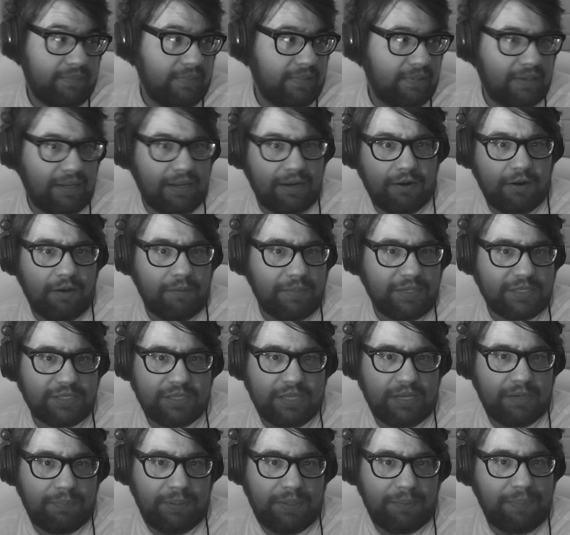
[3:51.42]
I don't know how much
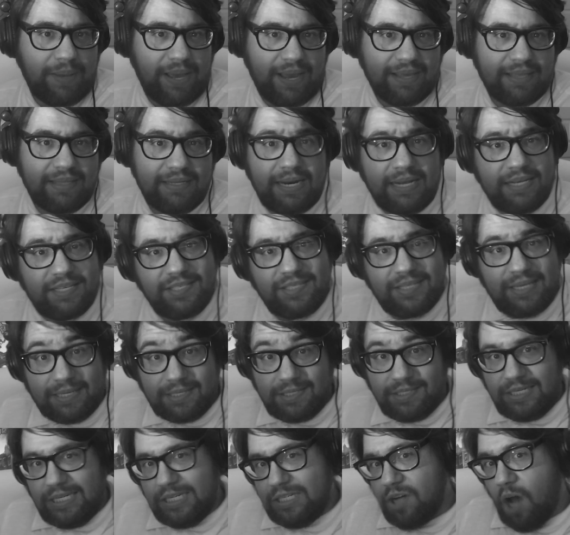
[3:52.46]
they'd be back in the day,
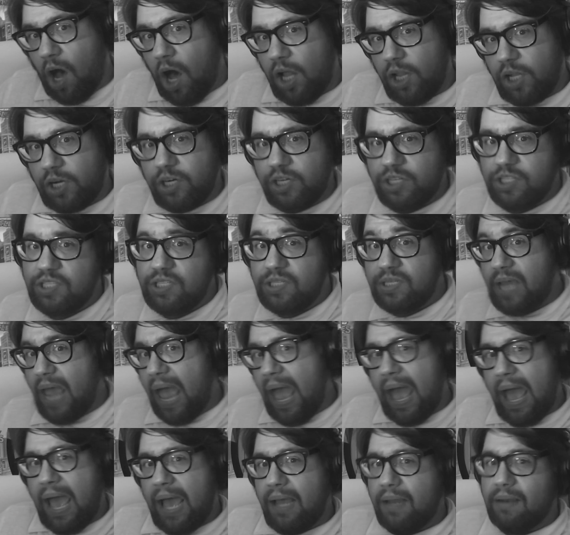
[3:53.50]
$60
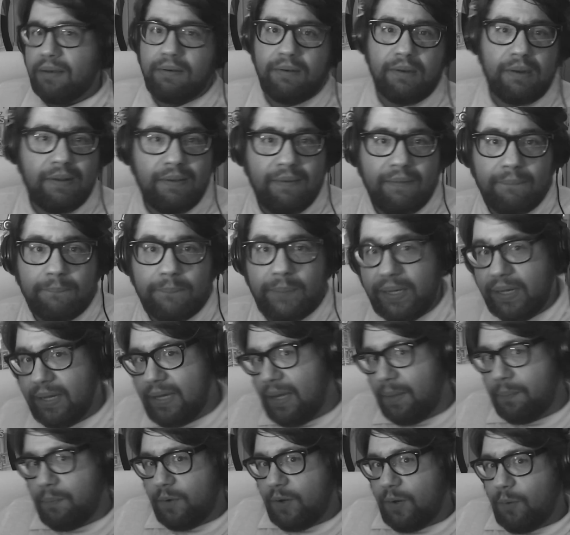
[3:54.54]
at
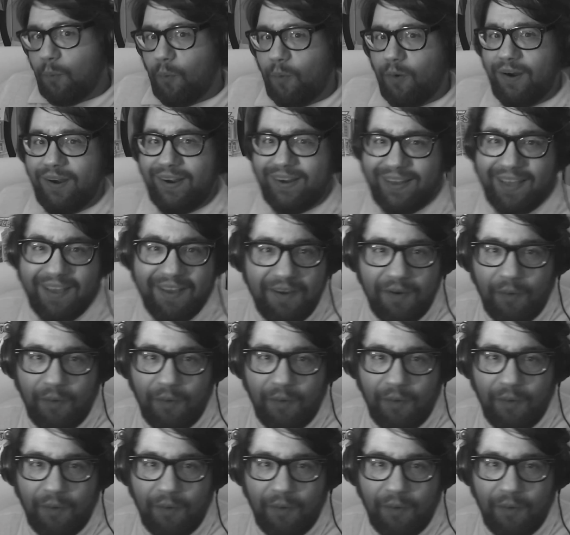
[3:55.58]
Montgomery Ward